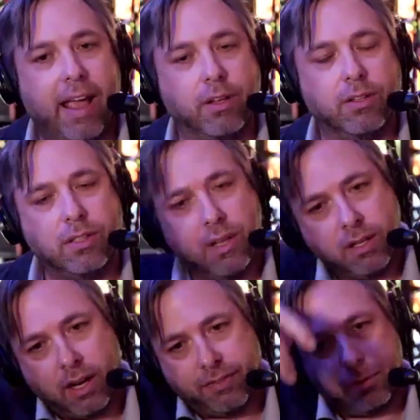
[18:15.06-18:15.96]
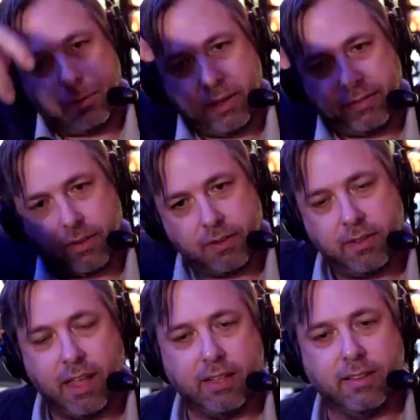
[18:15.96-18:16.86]
those. Not for the playfield.
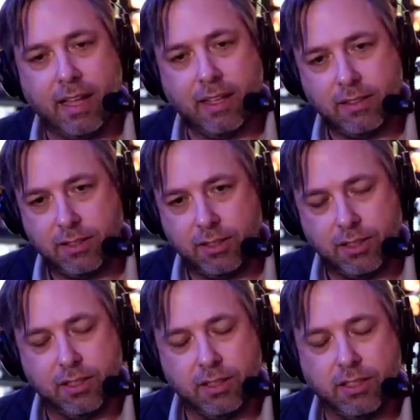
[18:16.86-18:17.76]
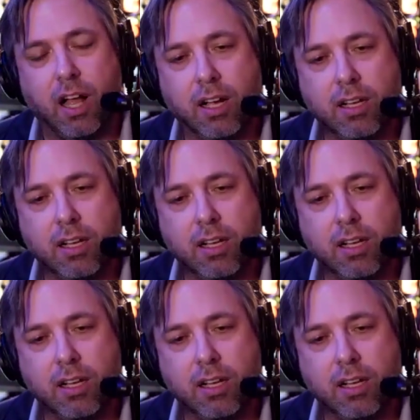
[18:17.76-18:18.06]
That that's just playfield